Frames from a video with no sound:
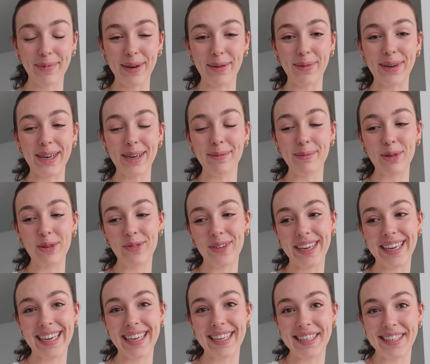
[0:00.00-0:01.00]
but we are
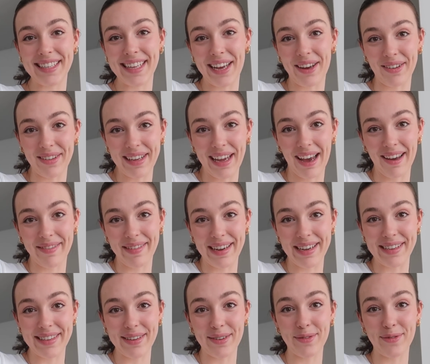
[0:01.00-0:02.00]
moving into the Health
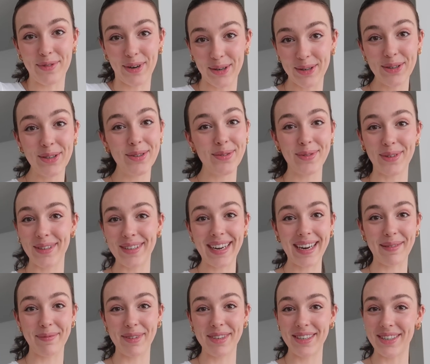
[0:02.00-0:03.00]
Cafe's first
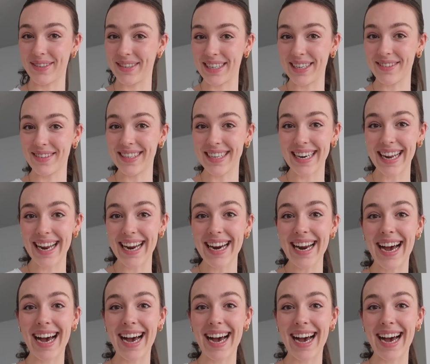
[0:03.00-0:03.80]
full-time studio today.